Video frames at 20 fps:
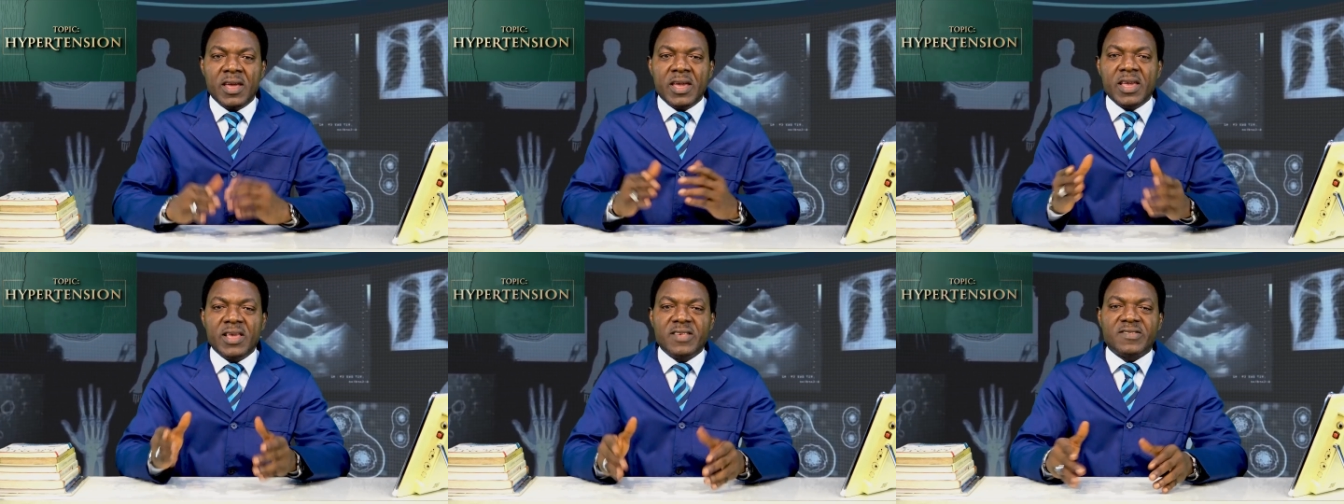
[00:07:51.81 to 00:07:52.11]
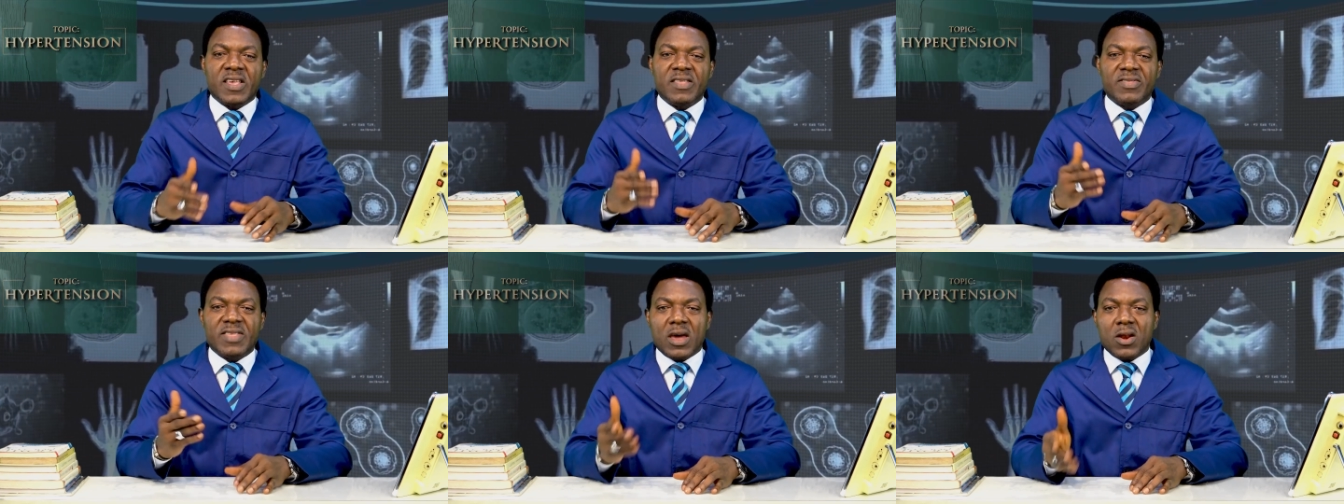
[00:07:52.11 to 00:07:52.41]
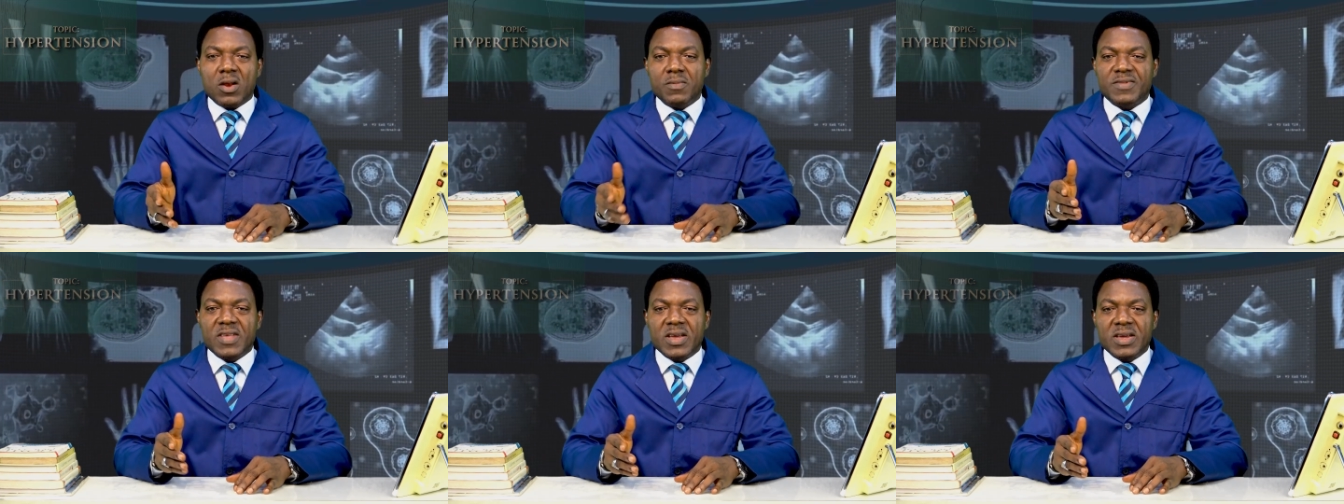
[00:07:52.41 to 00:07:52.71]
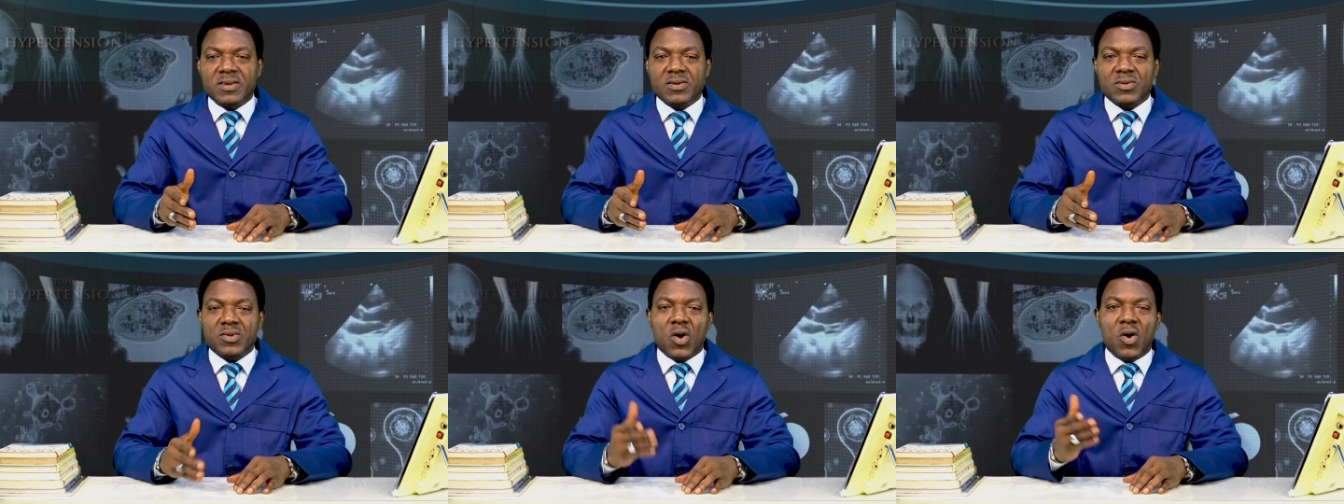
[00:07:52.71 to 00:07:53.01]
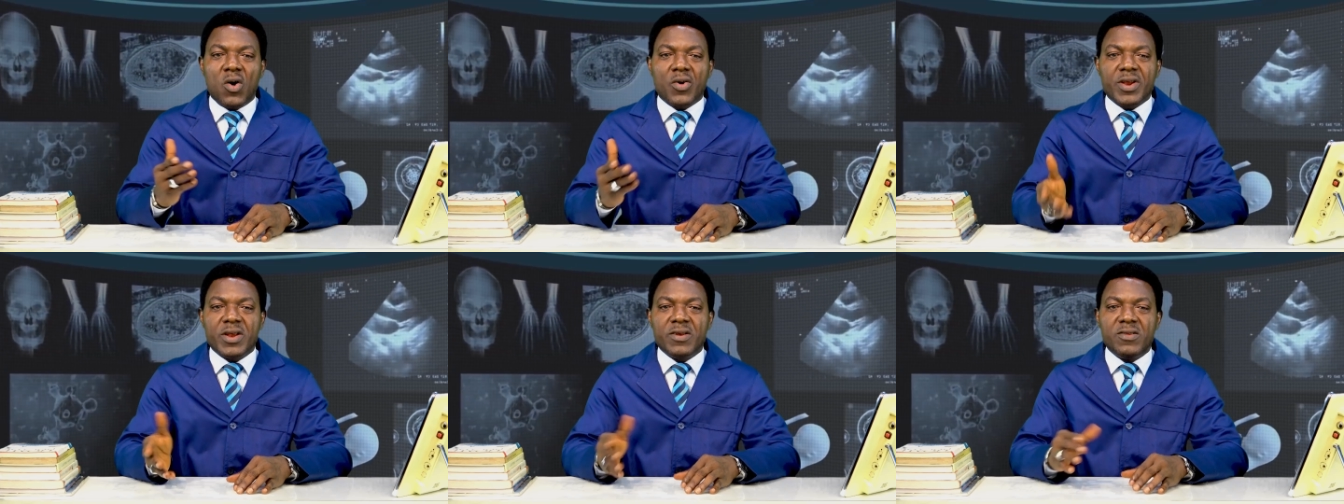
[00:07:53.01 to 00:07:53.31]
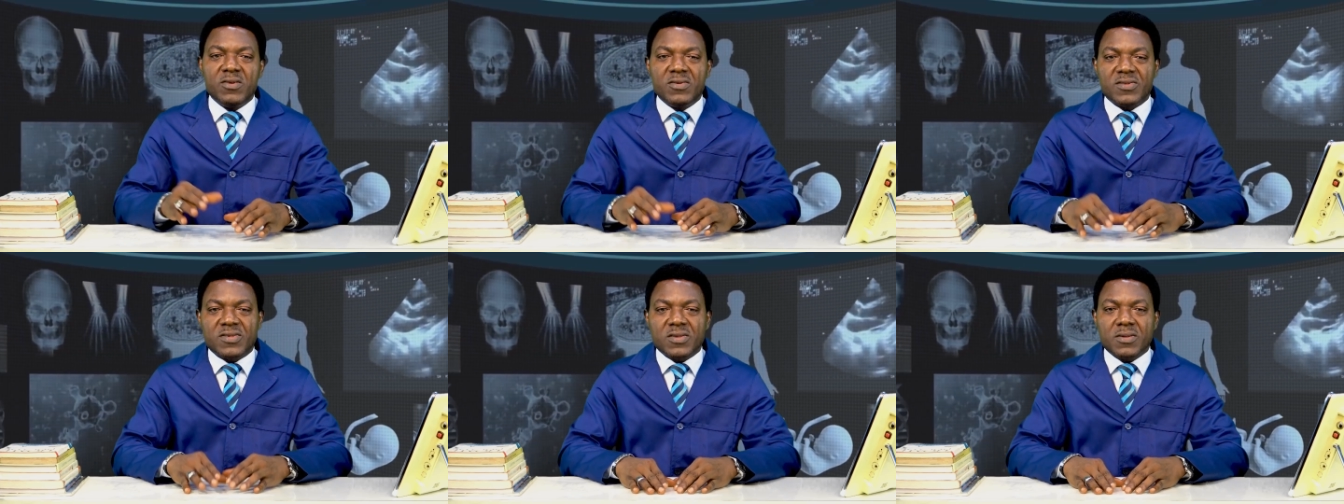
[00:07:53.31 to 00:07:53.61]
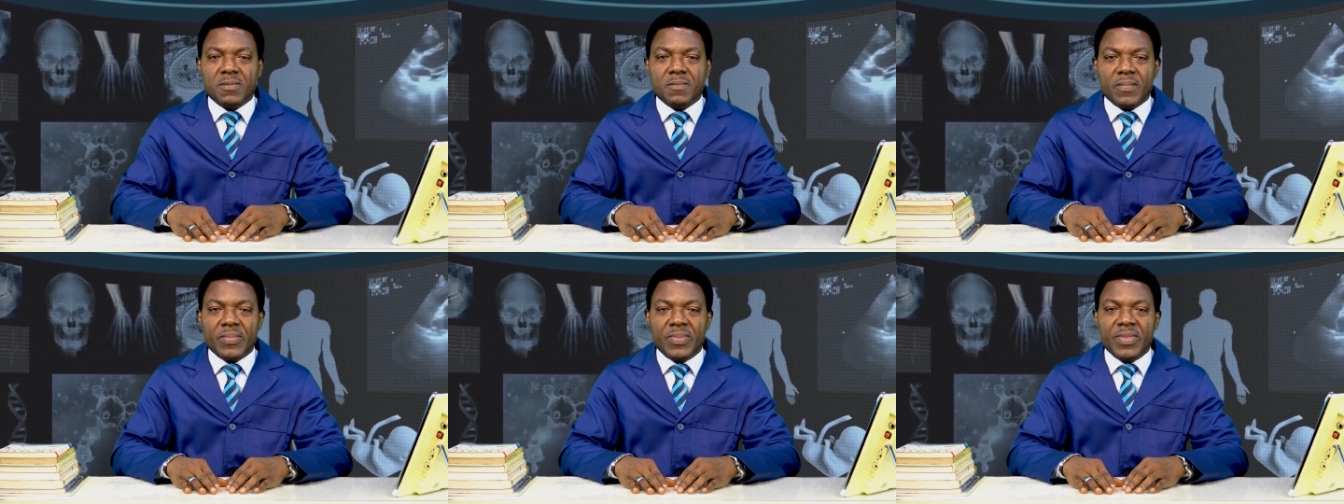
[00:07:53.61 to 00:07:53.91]
is interrupted or
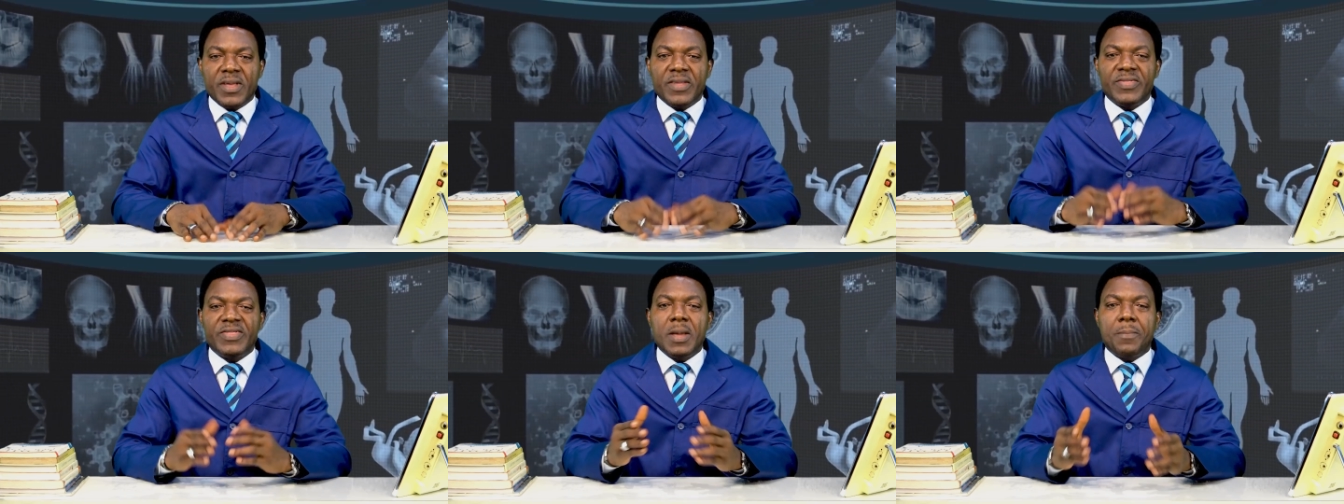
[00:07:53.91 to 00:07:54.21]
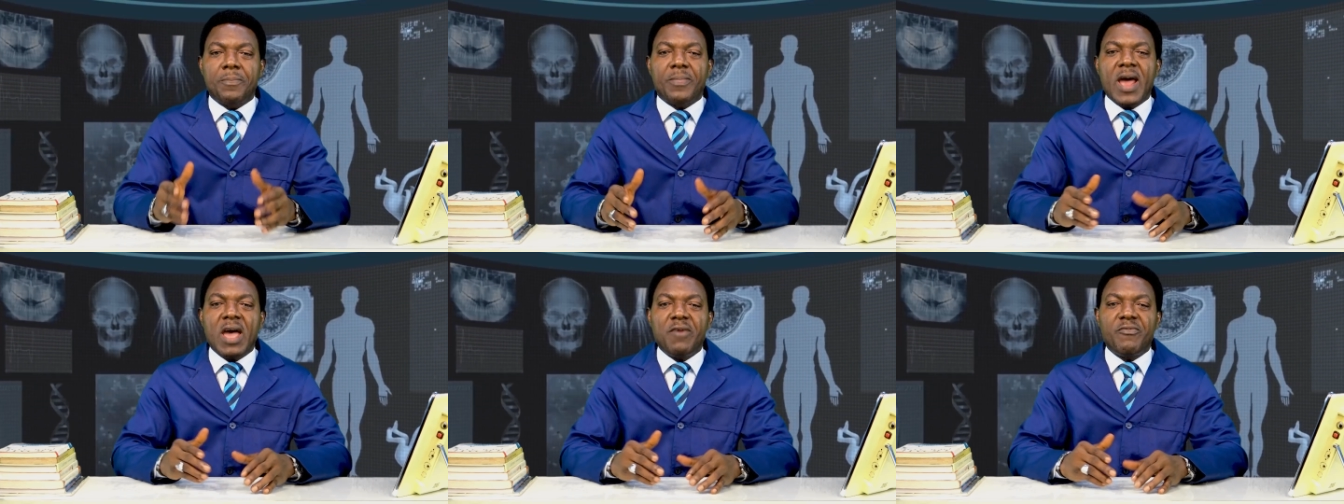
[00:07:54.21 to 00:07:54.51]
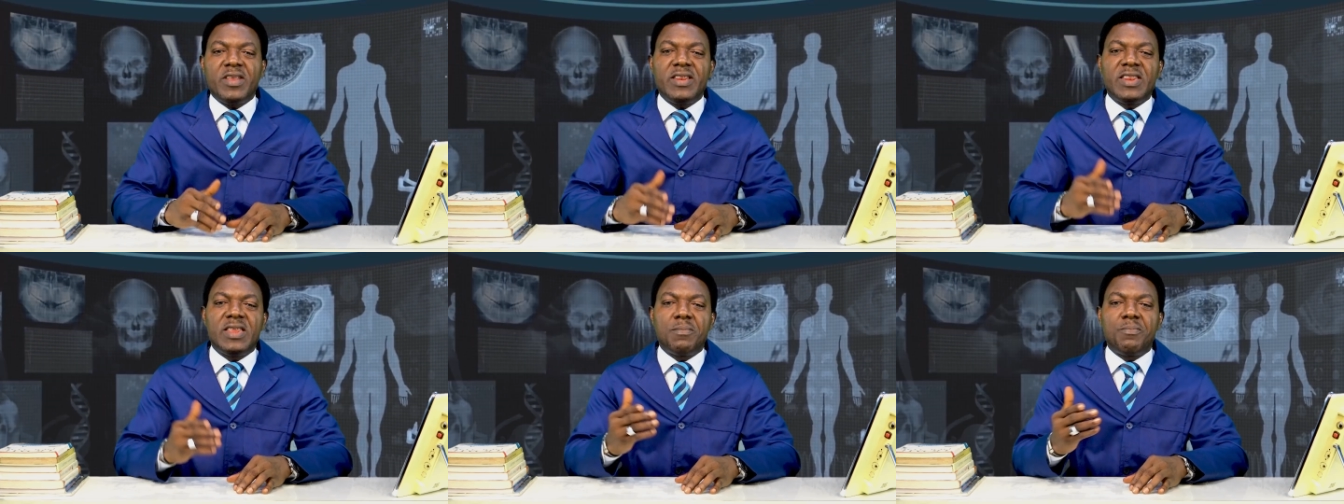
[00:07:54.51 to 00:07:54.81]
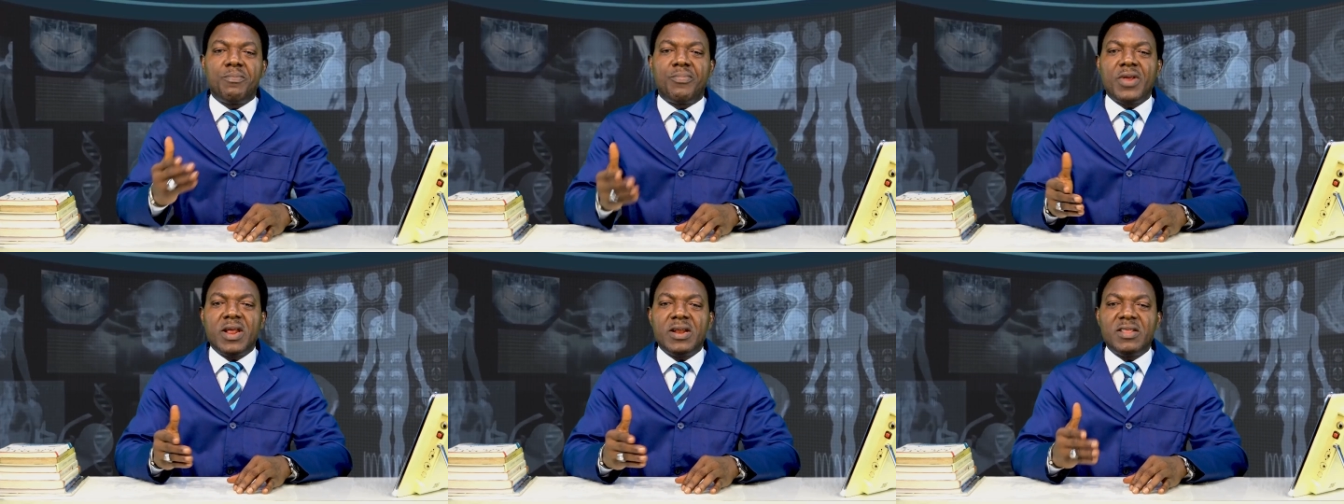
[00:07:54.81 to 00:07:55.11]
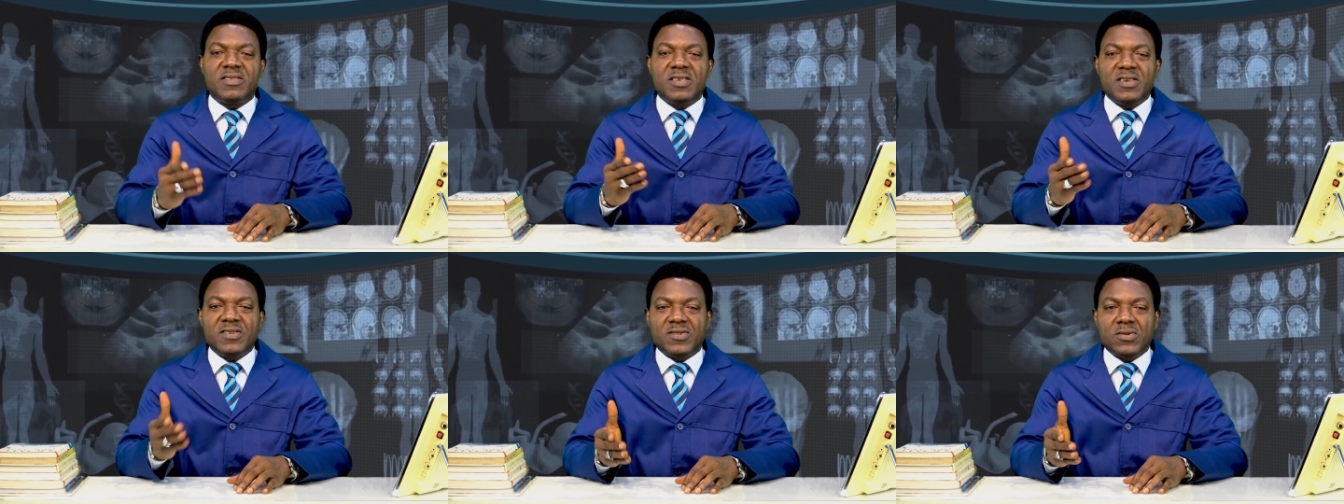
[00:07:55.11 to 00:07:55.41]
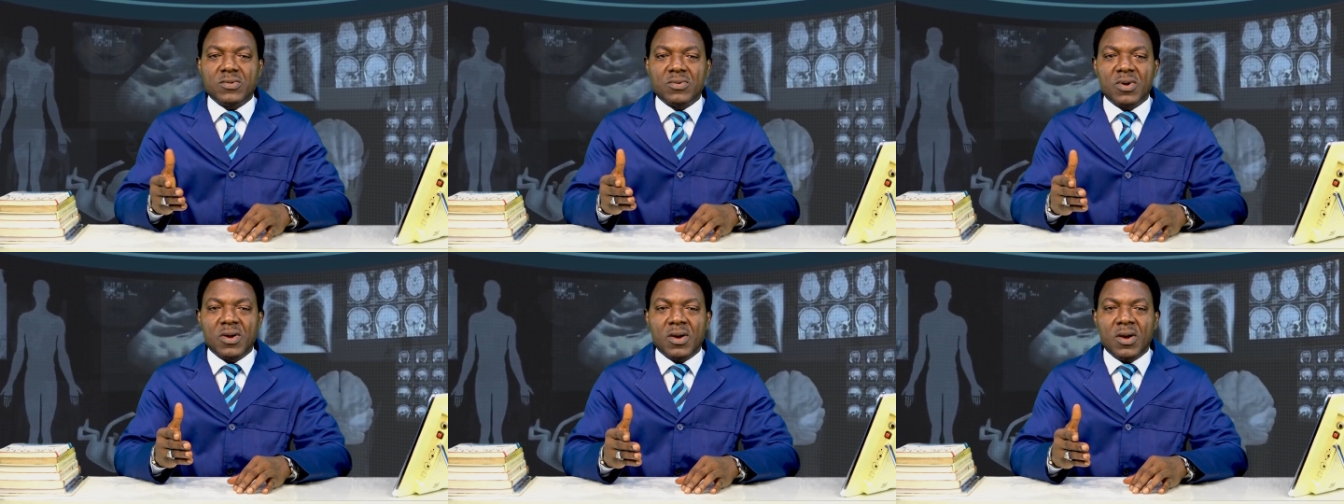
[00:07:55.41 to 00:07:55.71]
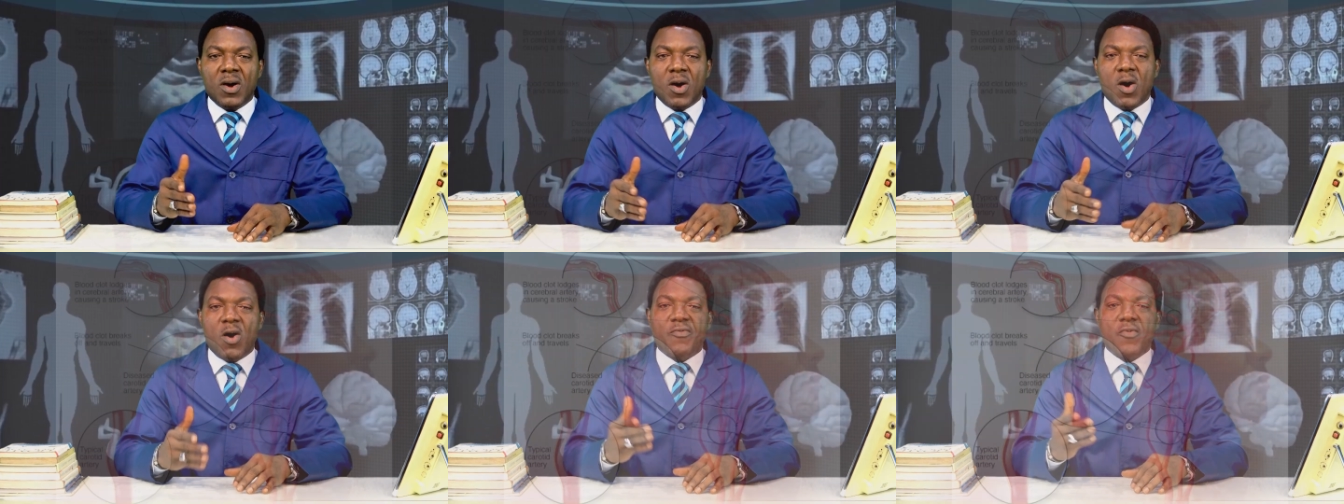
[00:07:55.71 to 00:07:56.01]
reduced, depriving the brain tissue
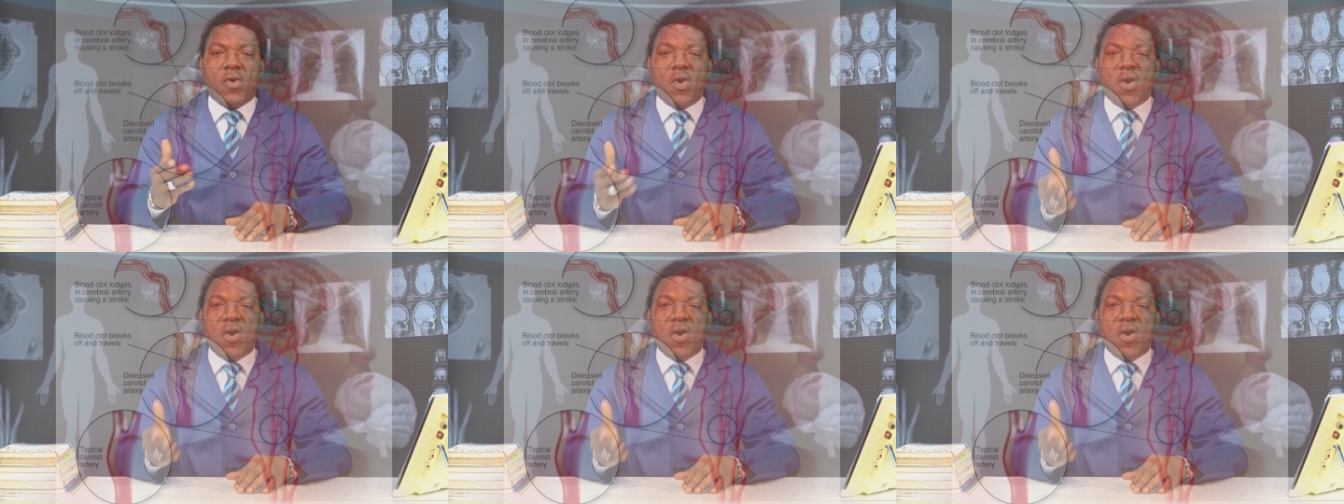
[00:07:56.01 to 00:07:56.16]
of